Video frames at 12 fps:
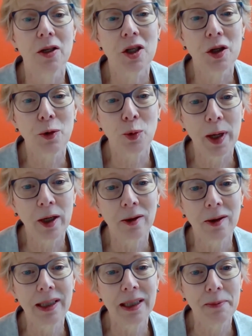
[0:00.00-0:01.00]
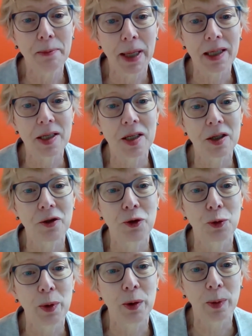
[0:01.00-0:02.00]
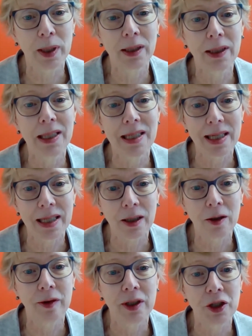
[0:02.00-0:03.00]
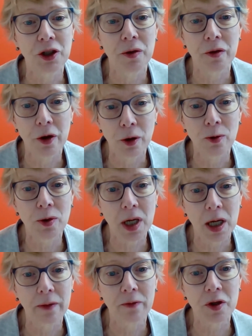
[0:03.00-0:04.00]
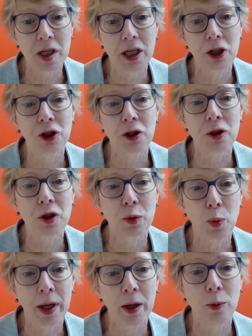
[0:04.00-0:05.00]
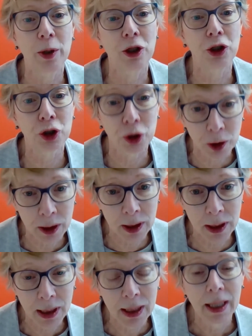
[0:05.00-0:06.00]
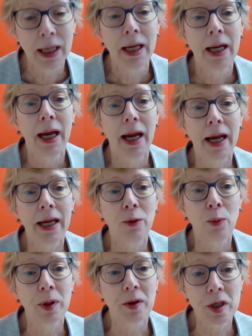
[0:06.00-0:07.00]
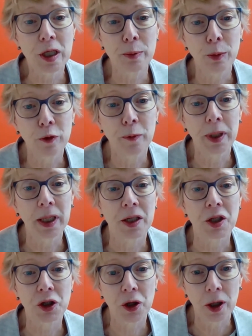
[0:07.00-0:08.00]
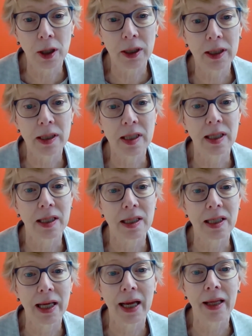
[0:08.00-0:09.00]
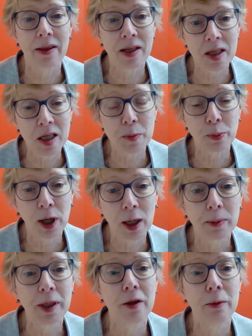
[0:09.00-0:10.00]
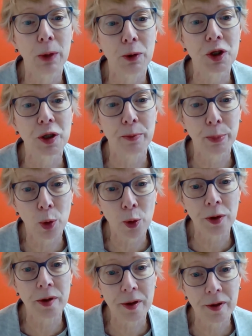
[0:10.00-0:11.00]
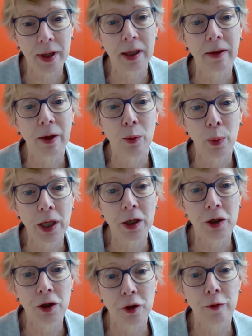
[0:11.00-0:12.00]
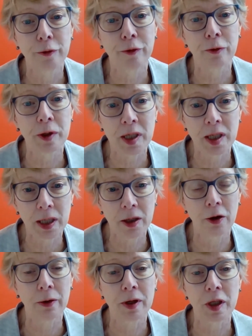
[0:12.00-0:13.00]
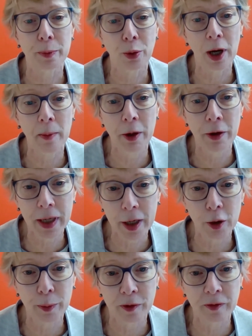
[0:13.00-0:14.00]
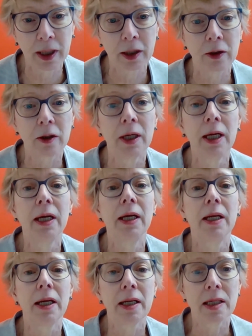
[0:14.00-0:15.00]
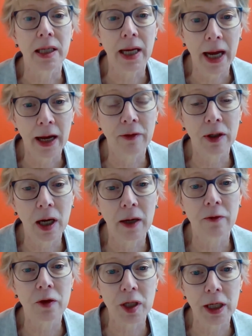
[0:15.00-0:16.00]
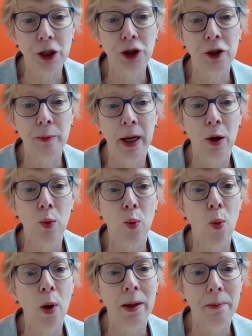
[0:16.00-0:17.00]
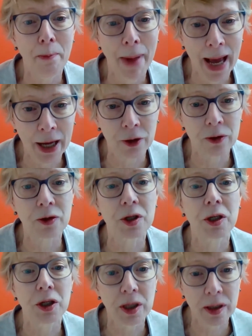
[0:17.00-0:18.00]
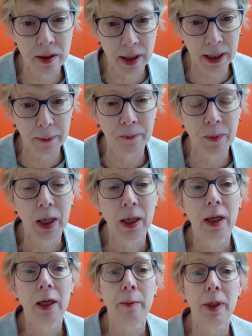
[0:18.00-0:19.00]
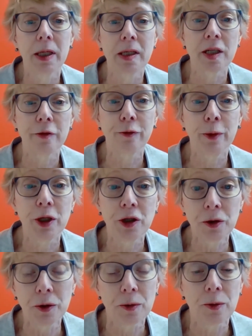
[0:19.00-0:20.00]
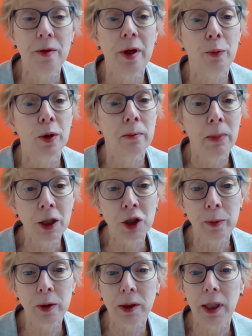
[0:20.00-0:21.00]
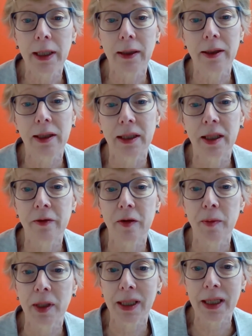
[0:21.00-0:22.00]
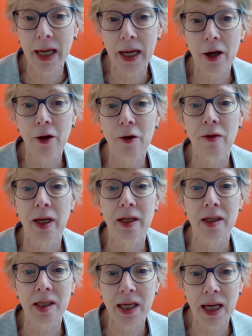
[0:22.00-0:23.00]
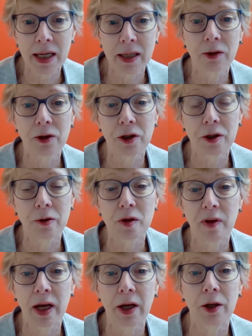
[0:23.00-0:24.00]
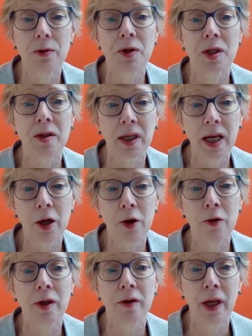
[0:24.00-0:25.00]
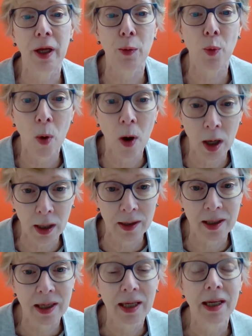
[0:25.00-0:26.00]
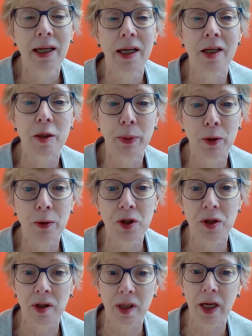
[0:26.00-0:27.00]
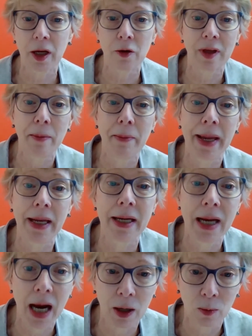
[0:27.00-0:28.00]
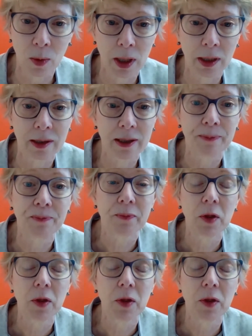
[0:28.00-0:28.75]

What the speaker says: So rarely in medicine do we really delve into those conversations the way we should. And what this movement has taught us is that this is probably the most important thing that we can do for a senior as a primary care provider is to have a conversation about what matters to them. Because if we do, then we're much more likely to give them the care that is tailored to those values and the care that they want, as opposed to the care they may not want.